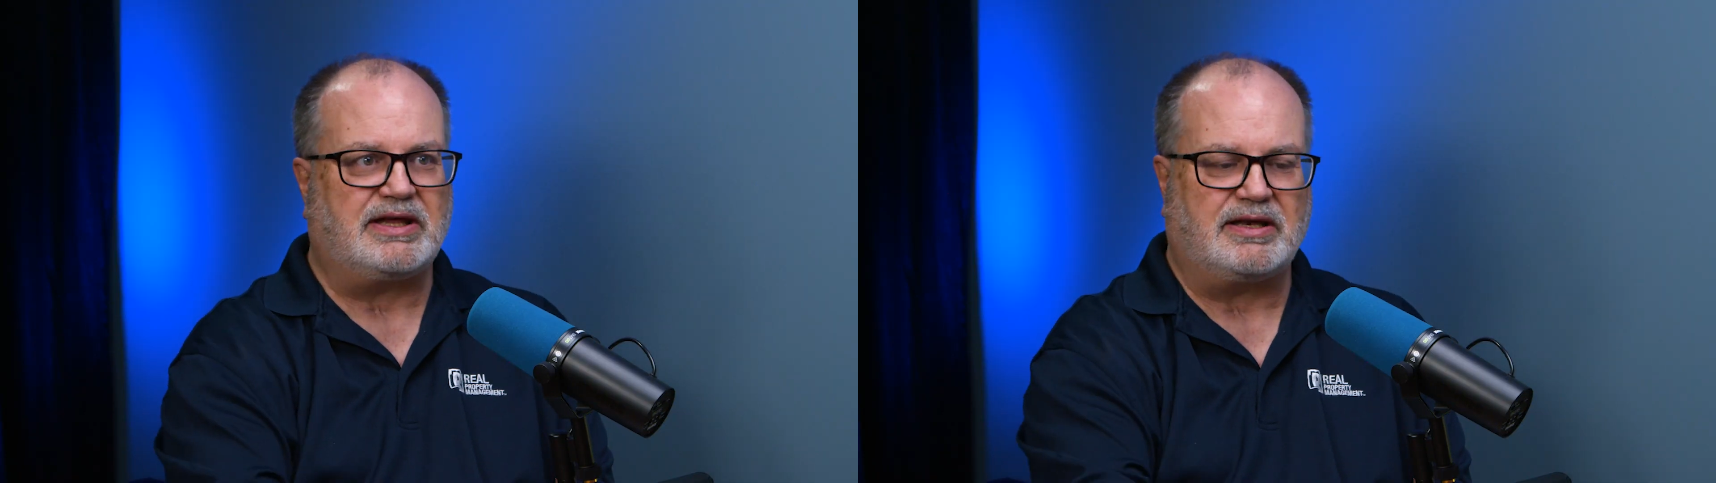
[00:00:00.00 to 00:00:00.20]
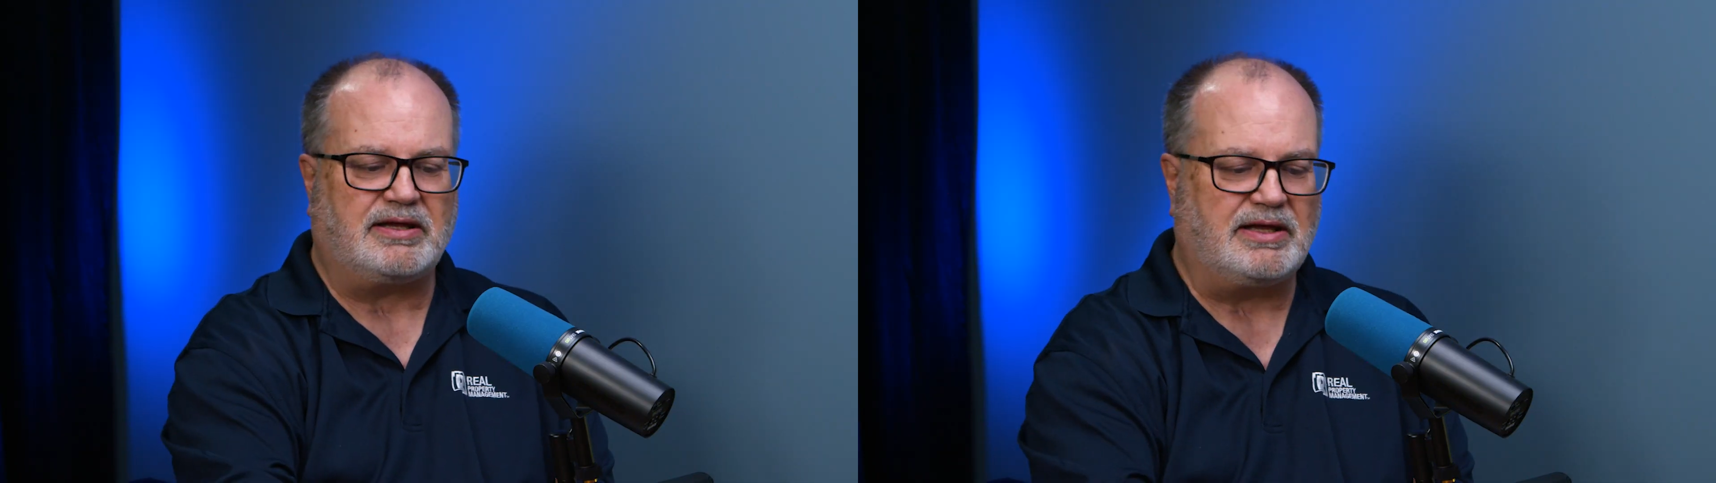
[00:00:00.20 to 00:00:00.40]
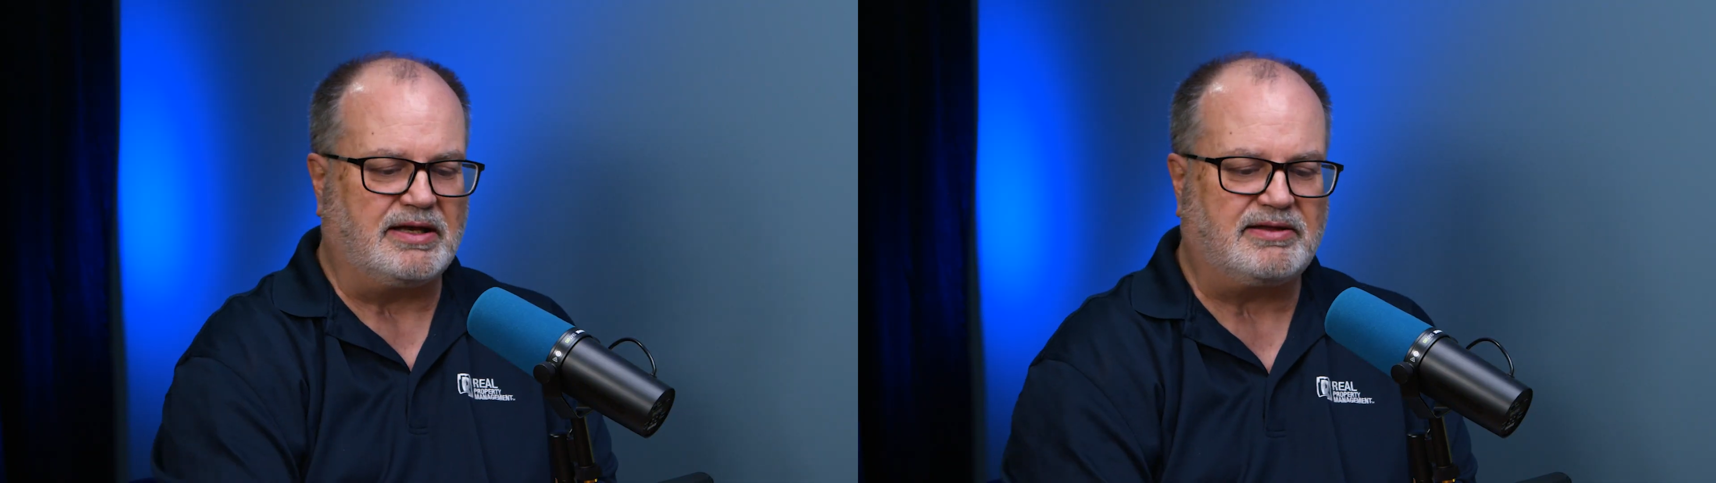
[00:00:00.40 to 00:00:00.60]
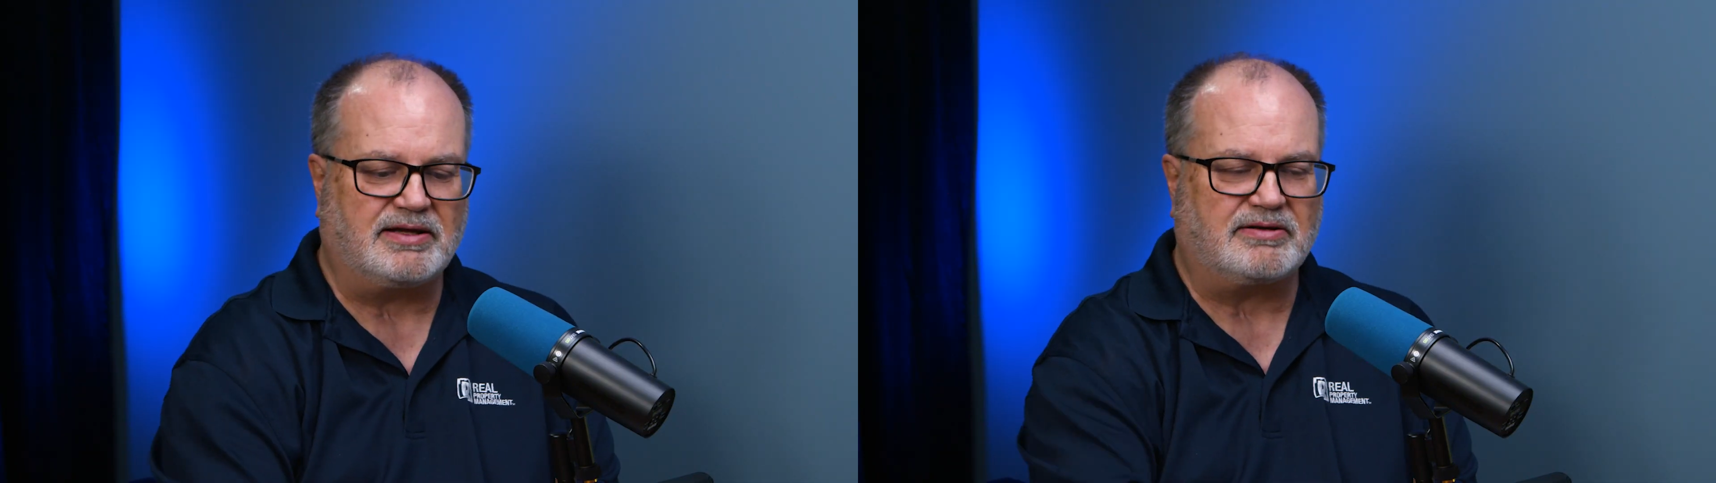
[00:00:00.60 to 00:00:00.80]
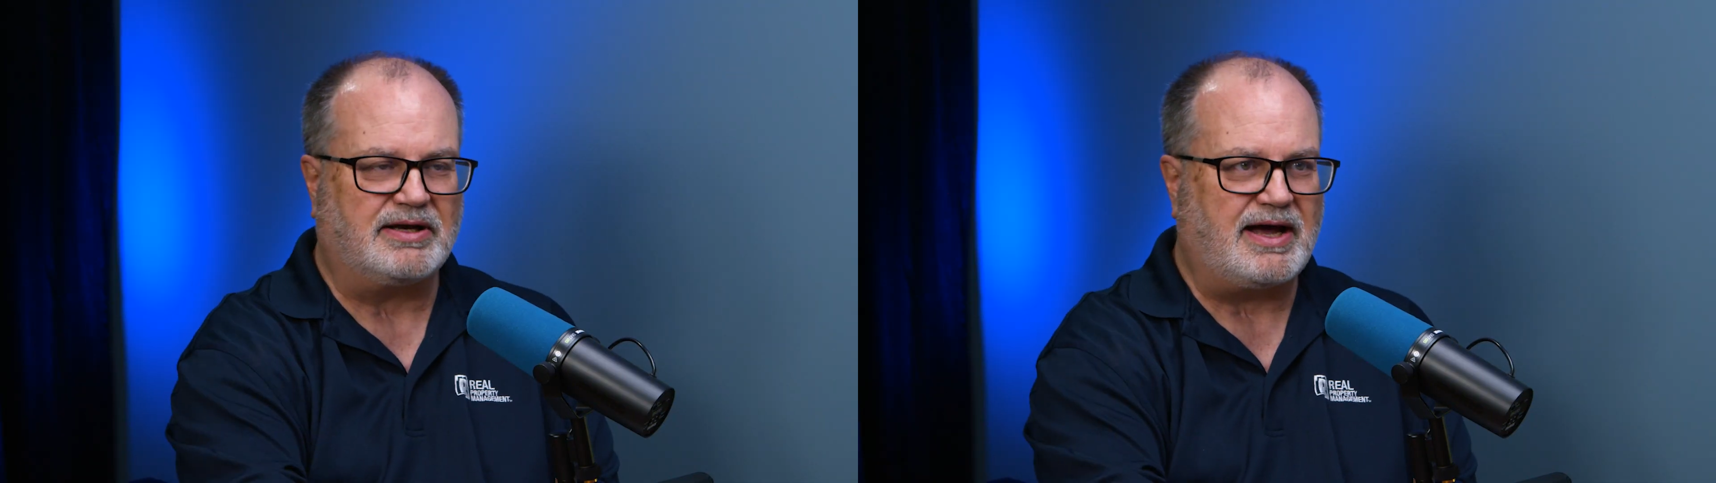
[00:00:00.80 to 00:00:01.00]

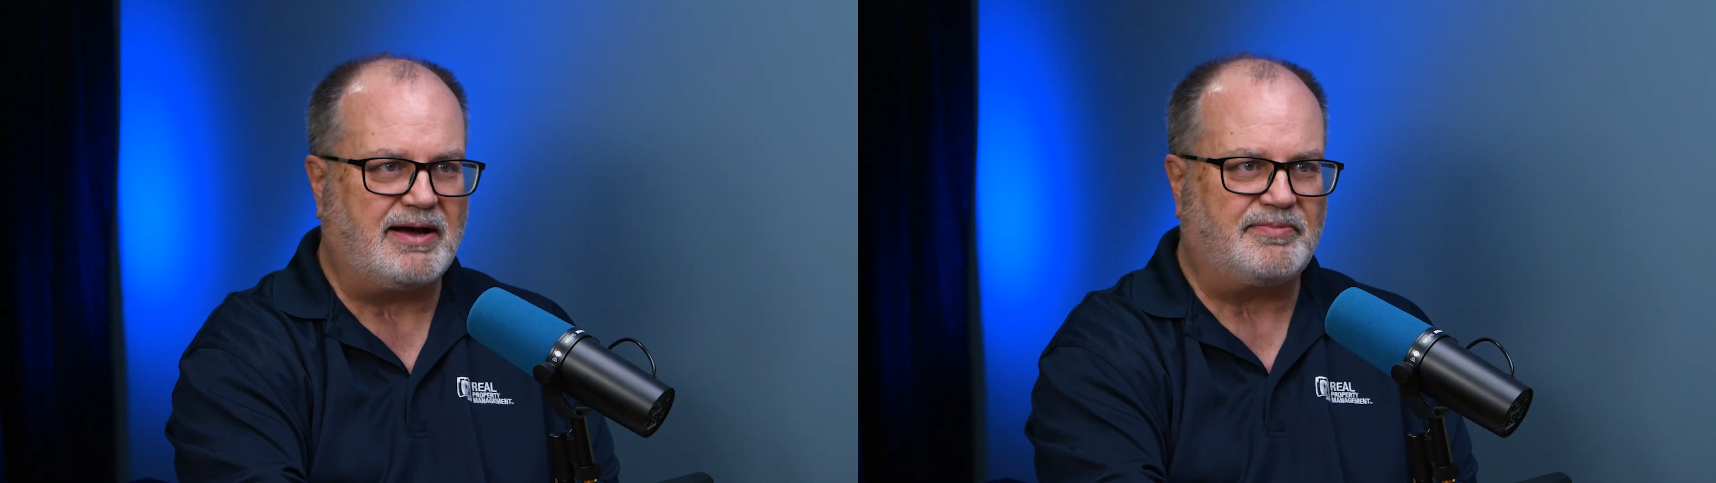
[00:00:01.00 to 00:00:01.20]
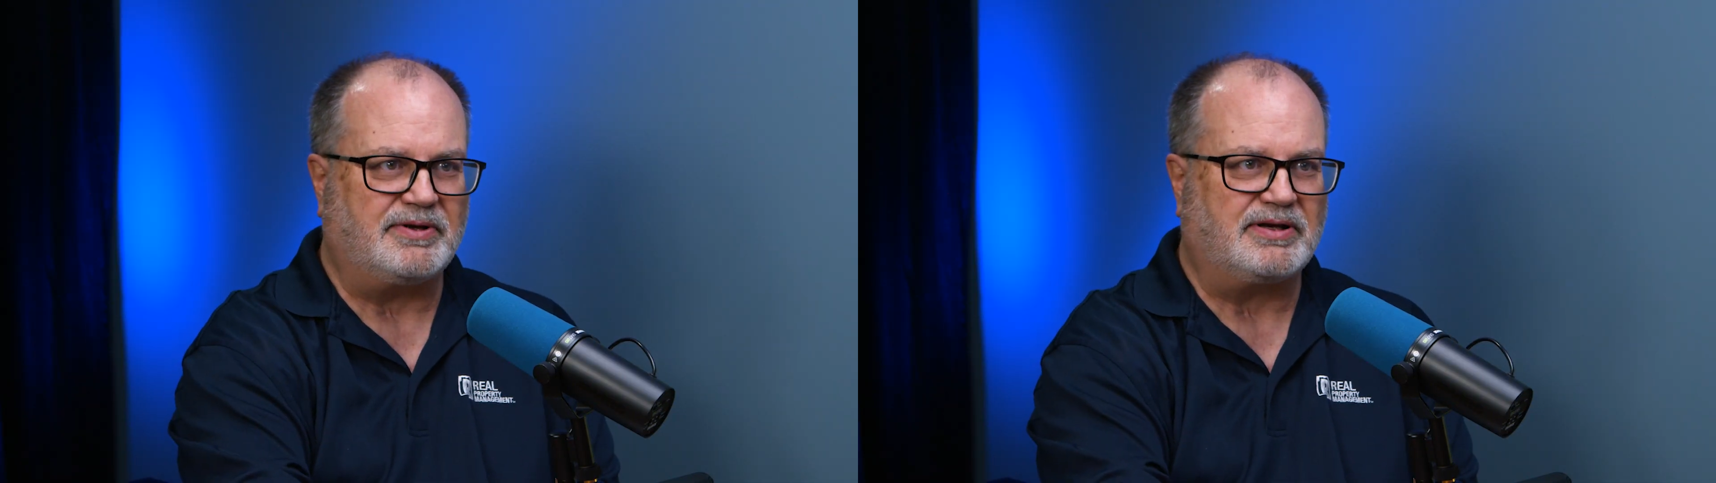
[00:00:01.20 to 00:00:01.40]
anything could happen.